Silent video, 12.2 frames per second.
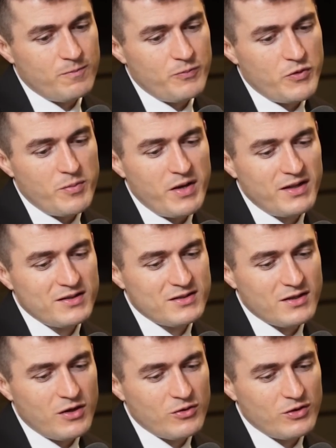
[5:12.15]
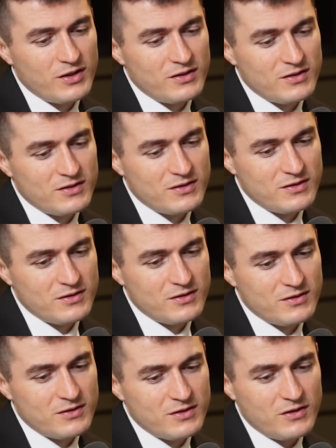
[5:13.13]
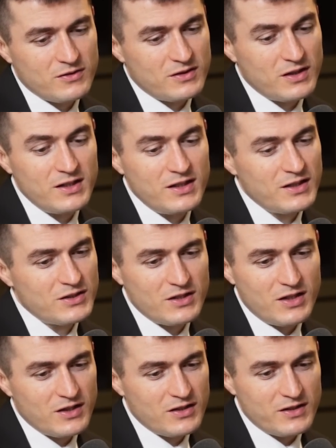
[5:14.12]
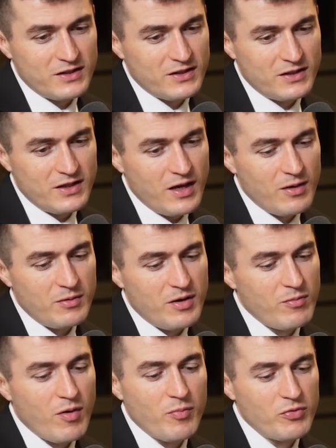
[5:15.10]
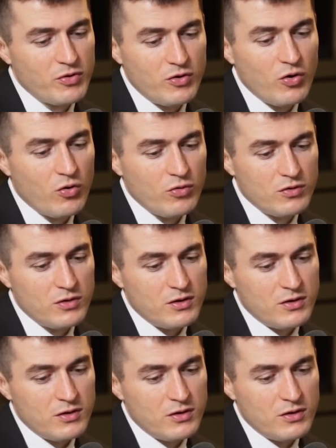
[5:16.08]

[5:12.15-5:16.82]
You make it sound like this cells didn't get together and came up with a goal,